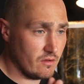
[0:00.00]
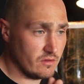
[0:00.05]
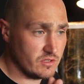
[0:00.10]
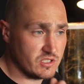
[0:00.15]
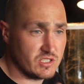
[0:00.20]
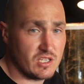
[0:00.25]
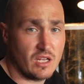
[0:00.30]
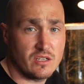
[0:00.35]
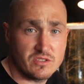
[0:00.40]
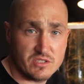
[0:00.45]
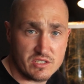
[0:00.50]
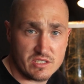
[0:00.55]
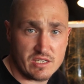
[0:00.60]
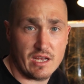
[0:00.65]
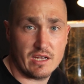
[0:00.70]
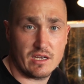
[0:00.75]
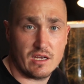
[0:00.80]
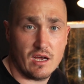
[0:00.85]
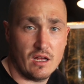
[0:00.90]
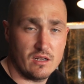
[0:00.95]

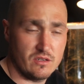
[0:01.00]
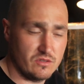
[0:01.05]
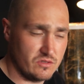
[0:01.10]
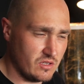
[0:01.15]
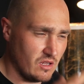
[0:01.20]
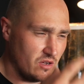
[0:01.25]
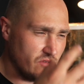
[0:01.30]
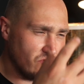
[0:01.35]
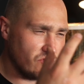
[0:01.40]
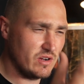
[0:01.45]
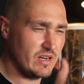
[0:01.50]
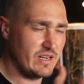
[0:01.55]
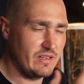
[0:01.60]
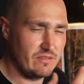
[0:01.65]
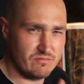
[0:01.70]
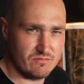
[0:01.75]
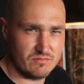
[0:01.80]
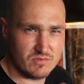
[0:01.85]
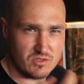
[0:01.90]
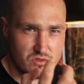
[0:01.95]
sunset colours, like
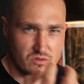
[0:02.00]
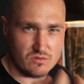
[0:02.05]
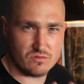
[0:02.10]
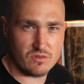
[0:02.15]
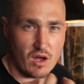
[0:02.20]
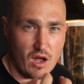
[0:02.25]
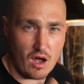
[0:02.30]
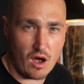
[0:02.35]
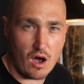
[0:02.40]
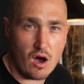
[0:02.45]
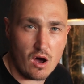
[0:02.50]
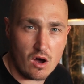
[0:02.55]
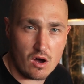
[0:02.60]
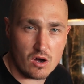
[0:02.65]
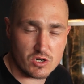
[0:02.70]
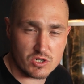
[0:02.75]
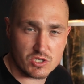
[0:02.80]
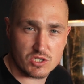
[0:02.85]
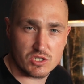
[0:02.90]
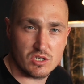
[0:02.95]
really sort of like
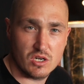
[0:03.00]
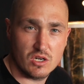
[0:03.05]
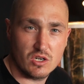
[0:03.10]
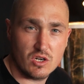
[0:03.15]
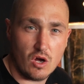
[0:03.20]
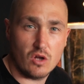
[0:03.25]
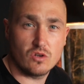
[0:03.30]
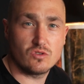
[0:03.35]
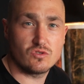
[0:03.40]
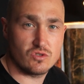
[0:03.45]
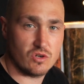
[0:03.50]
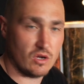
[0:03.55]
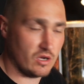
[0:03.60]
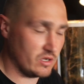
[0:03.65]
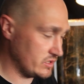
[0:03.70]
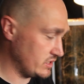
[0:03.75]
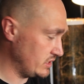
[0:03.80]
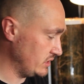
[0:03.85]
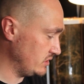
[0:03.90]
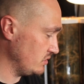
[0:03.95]
harsh,
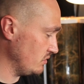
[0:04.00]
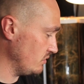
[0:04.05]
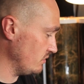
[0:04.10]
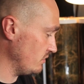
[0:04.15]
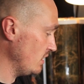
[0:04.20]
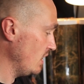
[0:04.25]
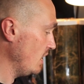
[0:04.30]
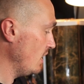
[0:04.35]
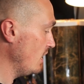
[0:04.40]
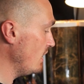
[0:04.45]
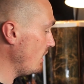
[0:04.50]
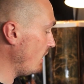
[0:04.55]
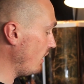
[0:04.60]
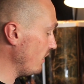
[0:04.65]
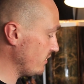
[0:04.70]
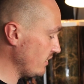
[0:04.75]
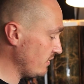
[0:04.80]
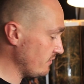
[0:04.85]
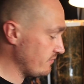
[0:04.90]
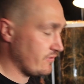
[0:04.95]
contrasty sort of,
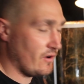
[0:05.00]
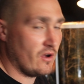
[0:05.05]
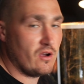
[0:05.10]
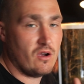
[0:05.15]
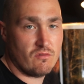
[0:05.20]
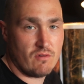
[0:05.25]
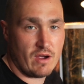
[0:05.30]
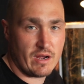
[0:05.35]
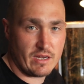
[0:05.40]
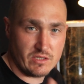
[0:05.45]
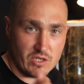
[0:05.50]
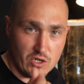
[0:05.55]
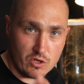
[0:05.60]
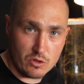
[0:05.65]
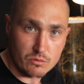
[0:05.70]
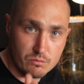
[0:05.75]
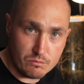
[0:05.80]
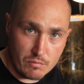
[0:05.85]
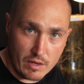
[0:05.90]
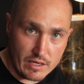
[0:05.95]
I think photo rag is a
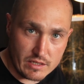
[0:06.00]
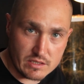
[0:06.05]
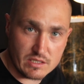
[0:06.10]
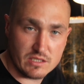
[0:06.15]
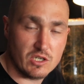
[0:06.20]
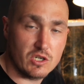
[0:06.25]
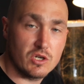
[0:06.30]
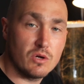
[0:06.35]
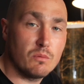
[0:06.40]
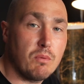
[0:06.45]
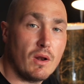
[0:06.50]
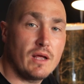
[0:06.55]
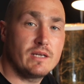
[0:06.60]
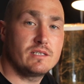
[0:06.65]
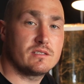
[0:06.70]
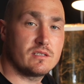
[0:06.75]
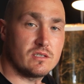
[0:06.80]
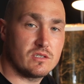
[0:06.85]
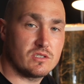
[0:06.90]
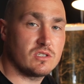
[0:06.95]
good mix. It's a good
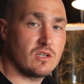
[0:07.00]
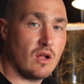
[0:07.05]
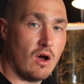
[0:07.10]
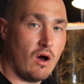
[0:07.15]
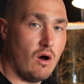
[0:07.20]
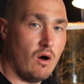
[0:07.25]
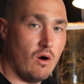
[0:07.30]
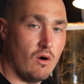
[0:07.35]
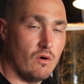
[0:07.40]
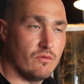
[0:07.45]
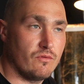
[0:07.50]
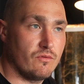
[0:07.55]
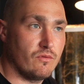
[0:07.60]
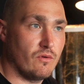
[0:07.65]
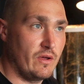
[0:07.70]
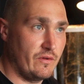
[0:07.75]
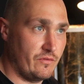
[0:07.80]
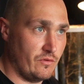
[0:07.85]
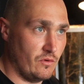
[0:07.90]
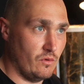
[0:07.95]
place to start off
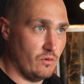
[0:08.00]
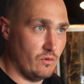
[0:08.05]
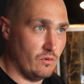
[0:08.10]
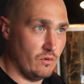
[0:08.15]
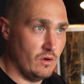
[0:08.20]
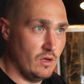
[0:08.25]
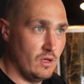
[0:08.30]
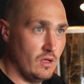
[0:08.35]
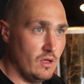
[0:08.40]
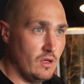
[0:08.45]
if you're